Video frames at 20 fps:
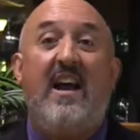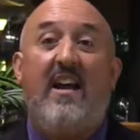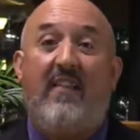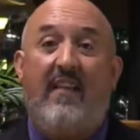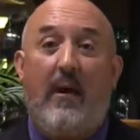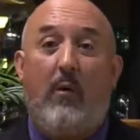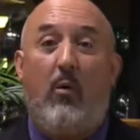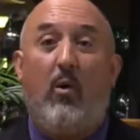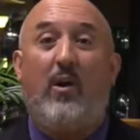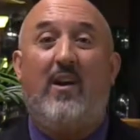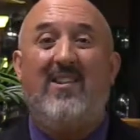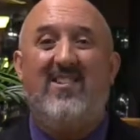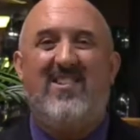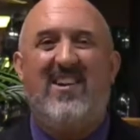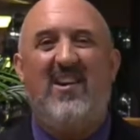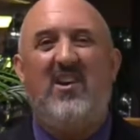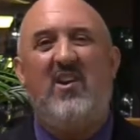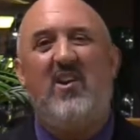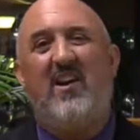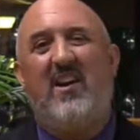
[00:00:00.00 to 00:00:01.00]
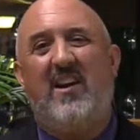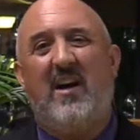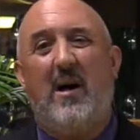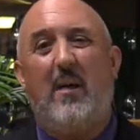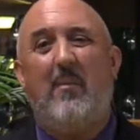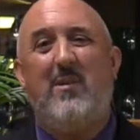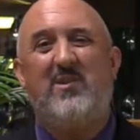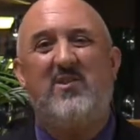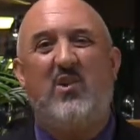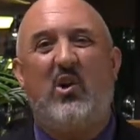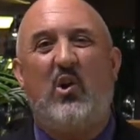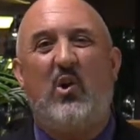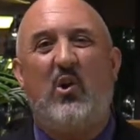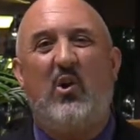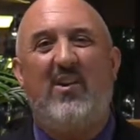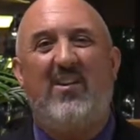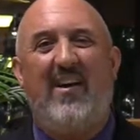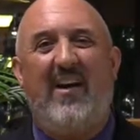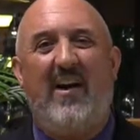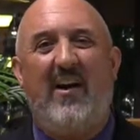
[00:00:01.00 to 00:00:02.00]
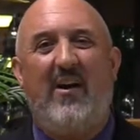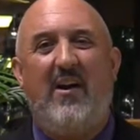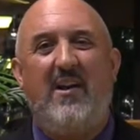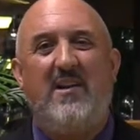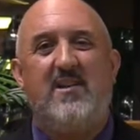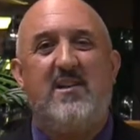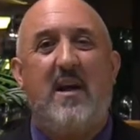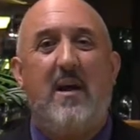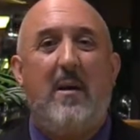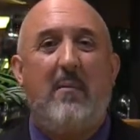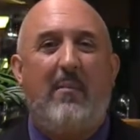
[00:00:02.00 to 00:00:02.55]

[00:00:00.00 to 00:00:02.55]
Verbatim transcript: They will continue to come as the Lord tarries.